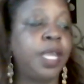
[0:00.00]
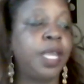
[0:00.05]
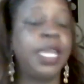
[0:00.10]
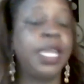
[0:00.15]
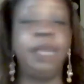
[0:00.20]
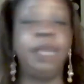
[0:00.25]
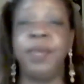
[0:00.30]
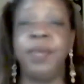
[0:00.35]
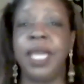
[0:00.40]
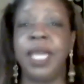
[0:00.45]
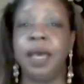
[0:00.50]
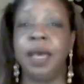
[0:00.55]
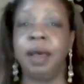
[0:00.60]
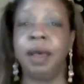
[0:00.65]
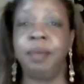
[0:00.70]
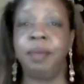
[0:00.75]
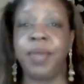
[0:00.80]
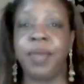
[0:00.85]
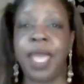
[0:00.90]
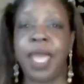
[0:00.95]
hit me
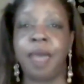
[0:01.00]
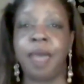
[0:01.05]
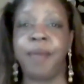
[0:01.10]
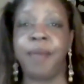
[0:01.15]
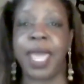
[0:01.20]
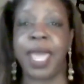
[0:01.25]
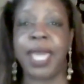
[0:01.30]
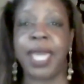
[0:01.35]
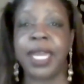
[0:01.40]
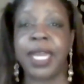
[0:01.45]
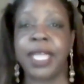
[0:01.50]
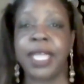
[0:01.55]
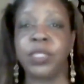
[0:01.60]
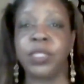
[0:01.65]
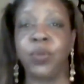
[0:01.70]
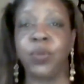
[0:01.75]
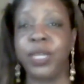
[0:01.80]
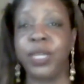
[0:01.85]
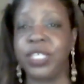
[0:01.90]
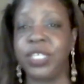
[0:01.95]
up at
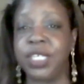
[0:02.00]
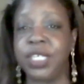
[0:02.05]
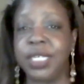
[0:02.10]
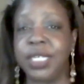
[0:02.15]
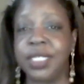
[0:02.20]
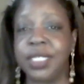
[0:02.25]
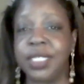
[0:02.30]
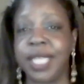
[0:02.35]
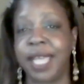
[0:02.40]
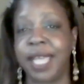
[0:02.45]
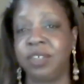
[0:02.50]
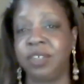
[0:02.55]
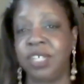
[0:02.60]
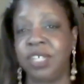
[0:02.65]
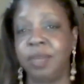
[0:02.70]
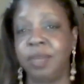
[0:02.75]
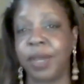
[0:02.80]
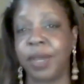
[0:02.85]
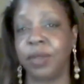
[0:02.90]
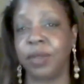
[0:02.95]

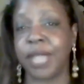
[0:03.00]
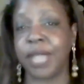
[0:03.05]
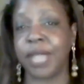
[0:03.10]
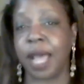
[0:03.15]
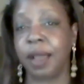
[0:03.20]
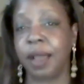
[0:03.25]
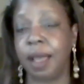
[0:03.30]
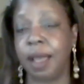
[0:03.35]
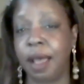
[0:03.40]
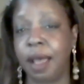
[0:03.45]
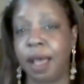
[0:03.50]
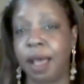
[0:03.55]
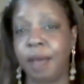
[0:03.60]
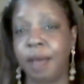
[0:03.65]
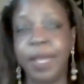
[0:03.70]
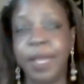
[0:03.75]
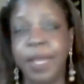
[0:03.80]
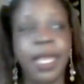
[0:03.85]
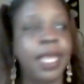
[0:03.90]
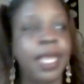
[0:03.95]
badasswitches@gmail.com.